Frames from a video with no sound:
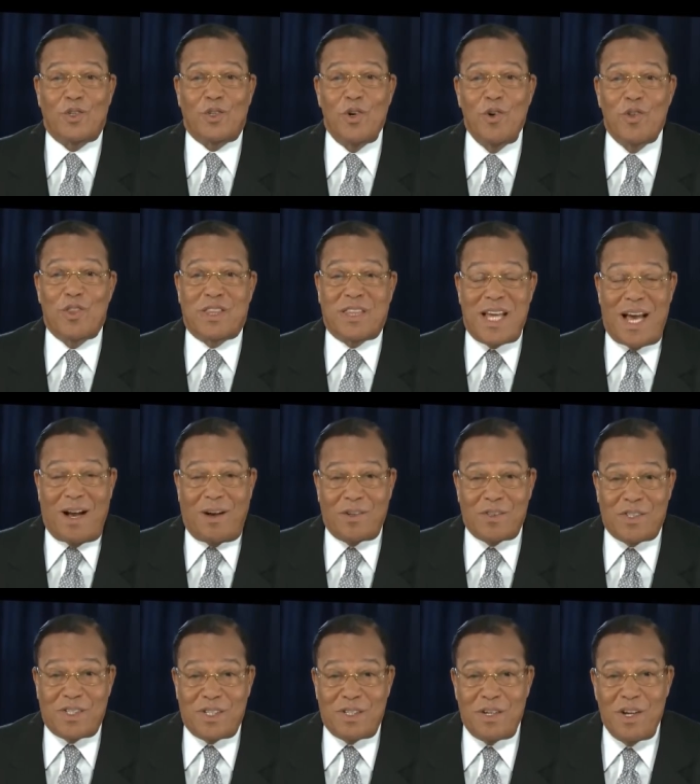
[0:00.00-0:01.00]
two
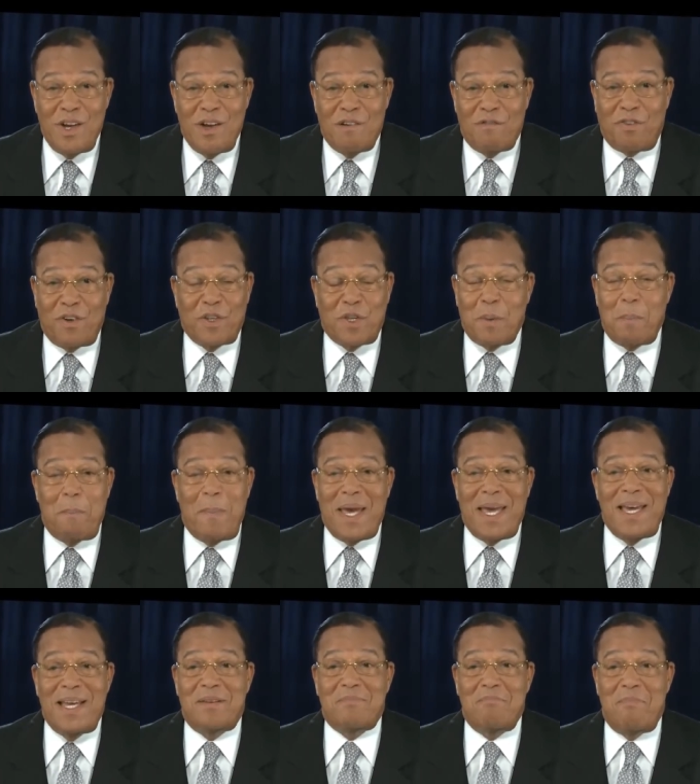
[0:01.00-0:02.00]
thousand for the
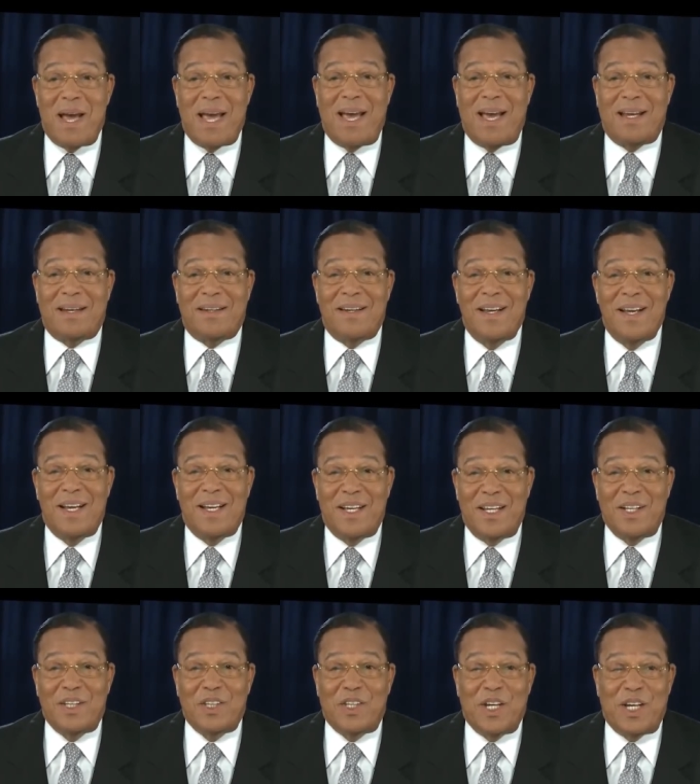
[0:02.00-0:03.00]
made man
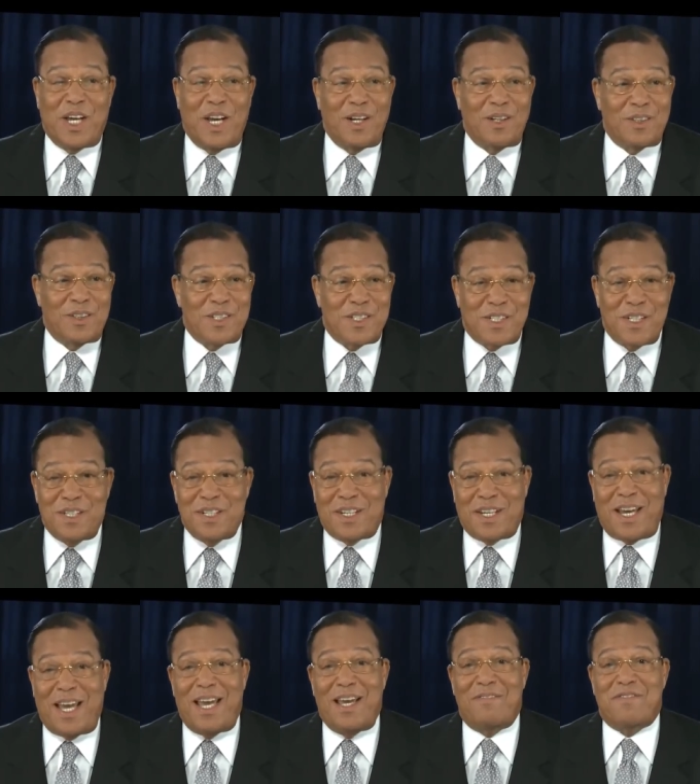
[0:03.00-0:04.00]
in the hills
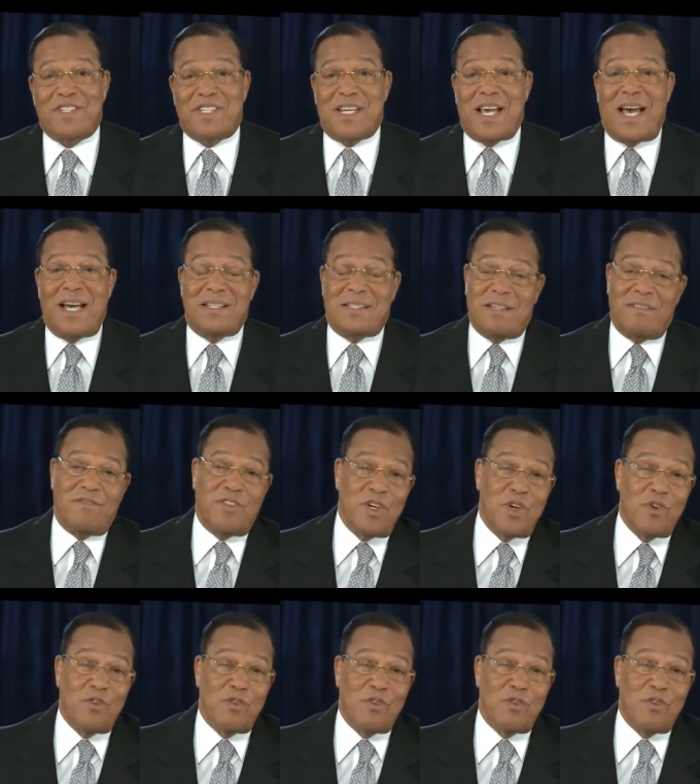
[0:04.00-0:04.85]
and cave sides of